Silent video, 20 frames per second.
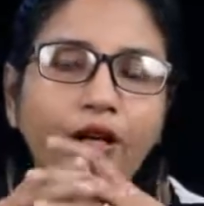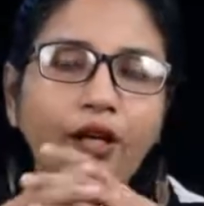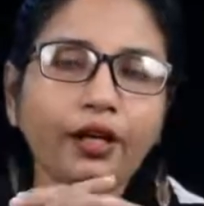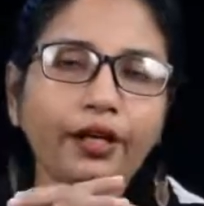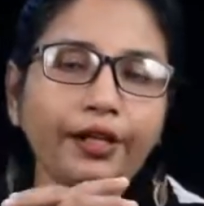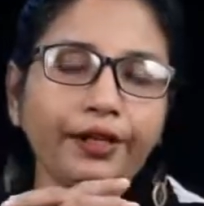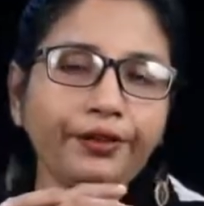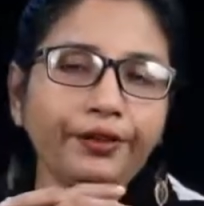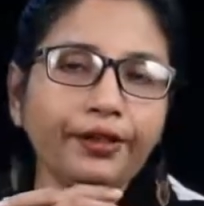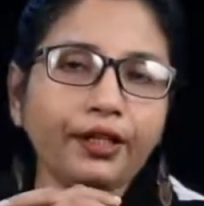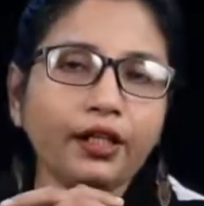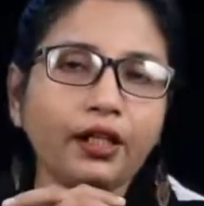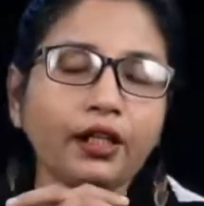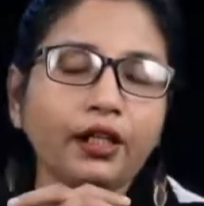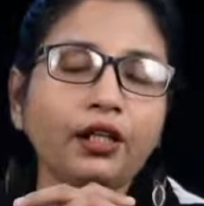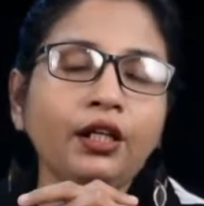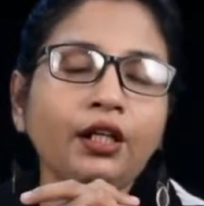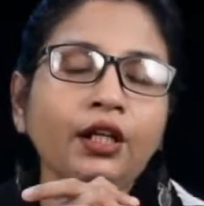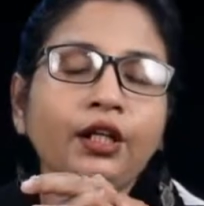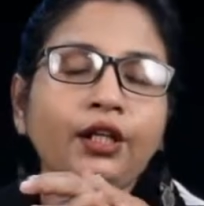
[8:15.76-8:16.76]

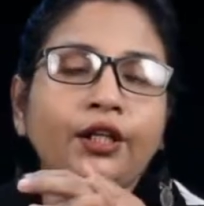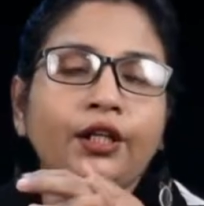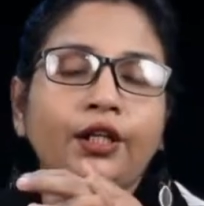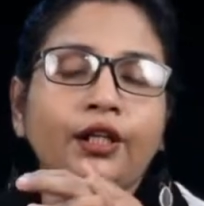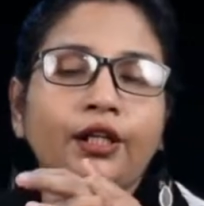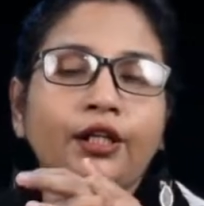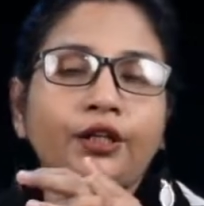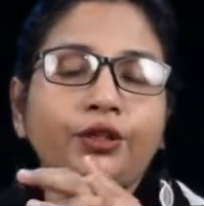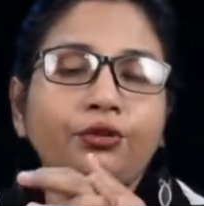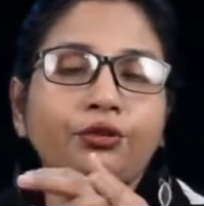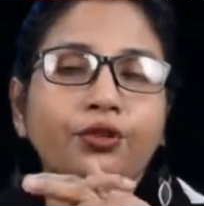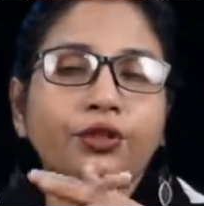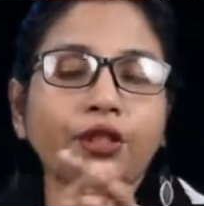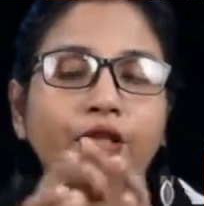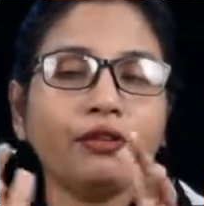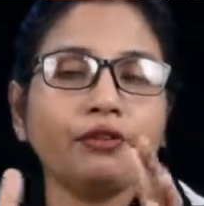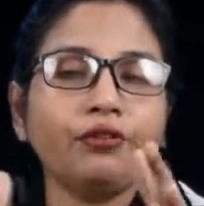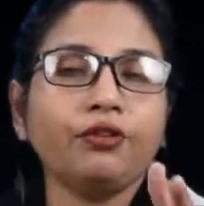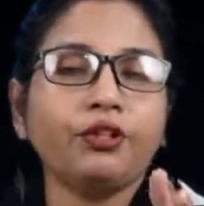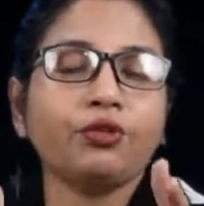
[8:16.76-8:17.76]
India, to
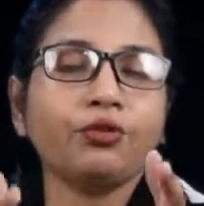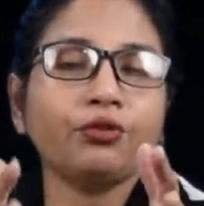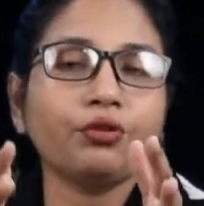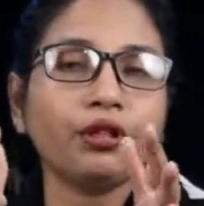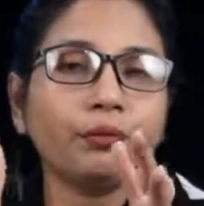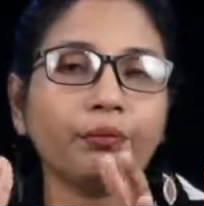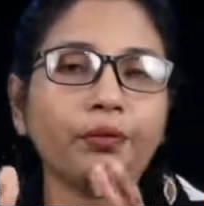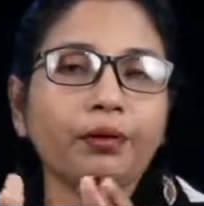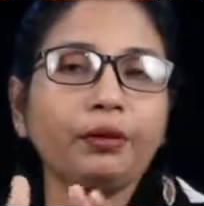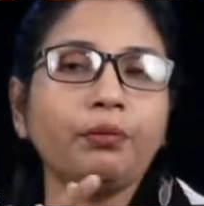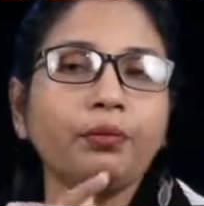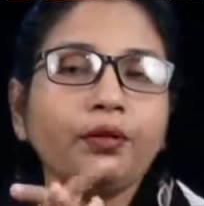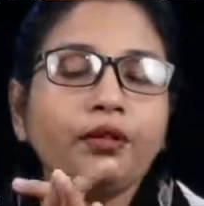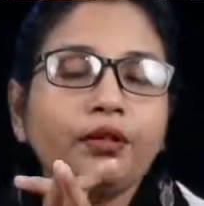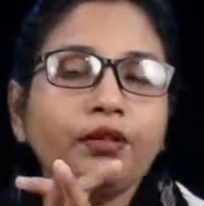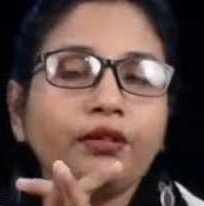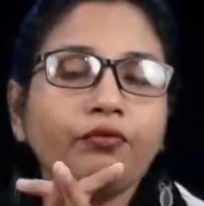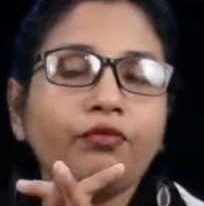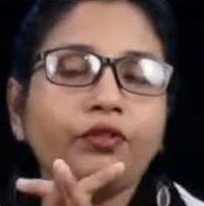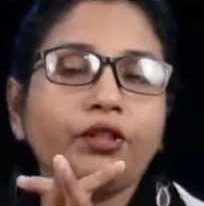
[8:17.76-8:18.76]
service to the
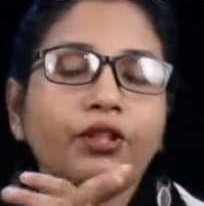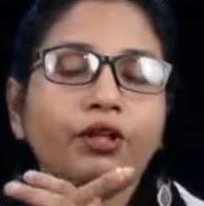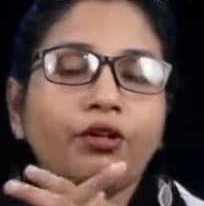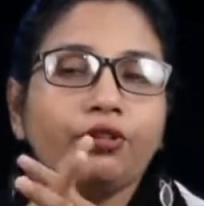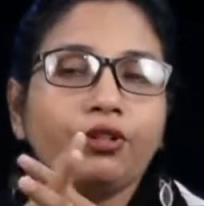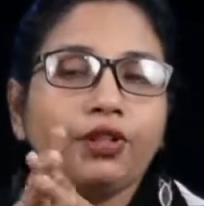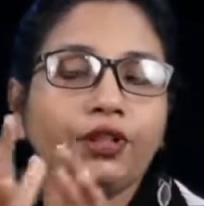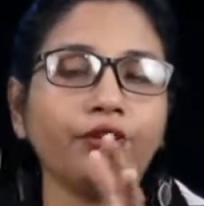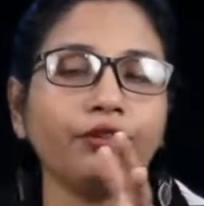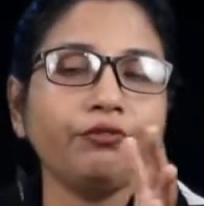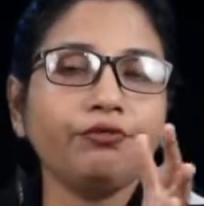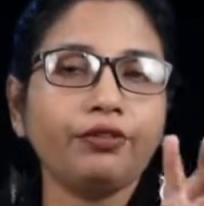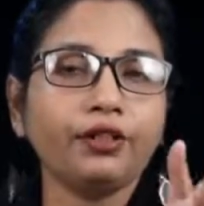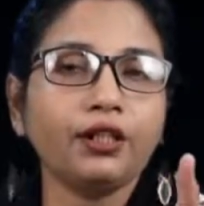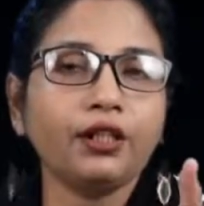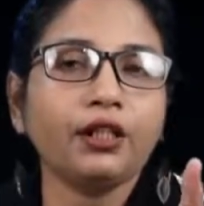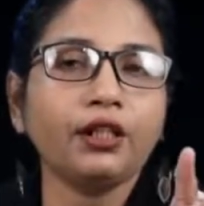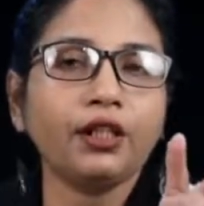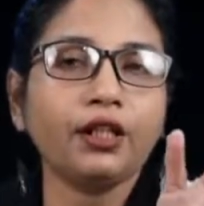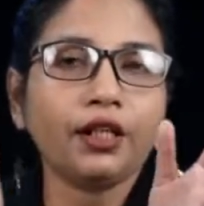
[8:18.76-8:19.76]
people without any
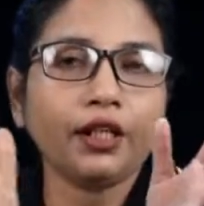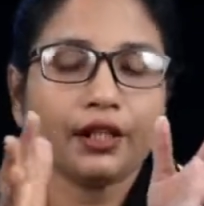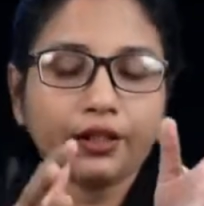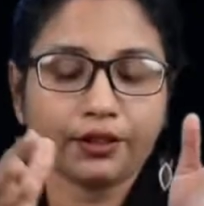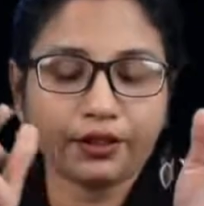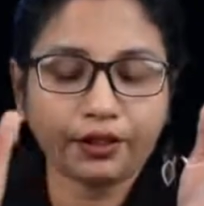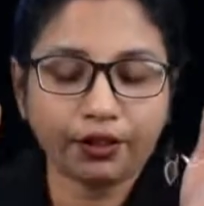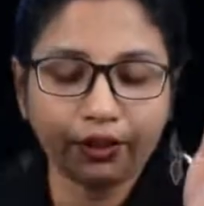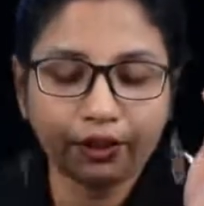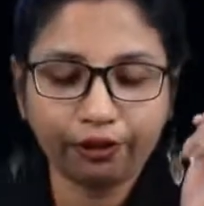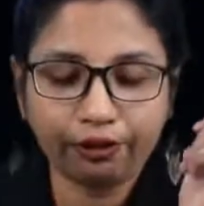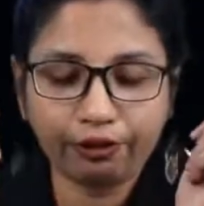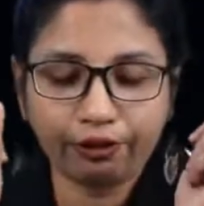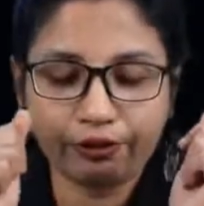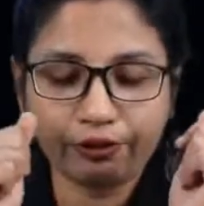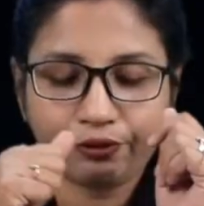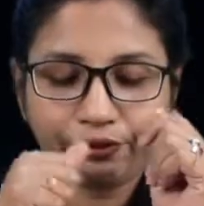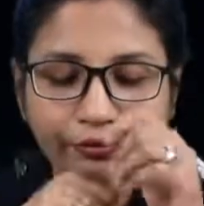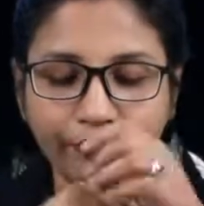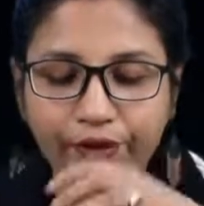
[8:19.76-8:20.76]
fear and
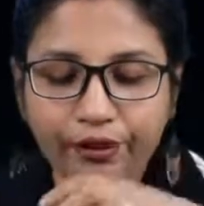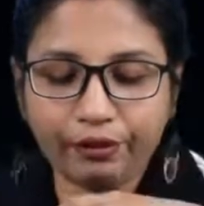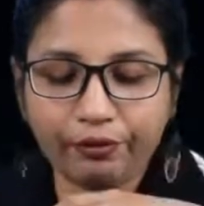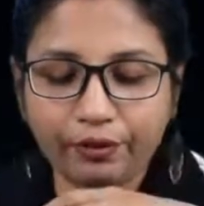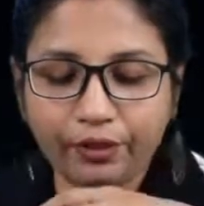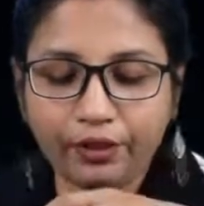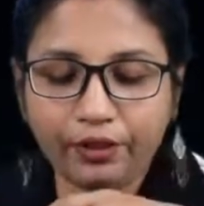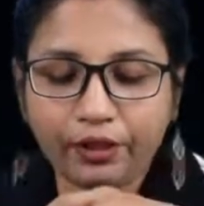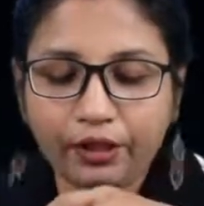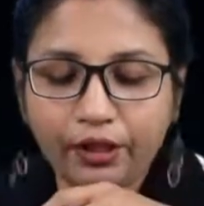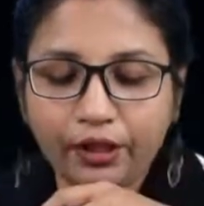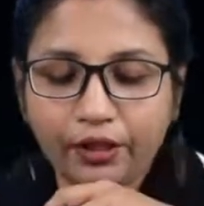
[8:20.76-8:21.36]
favor,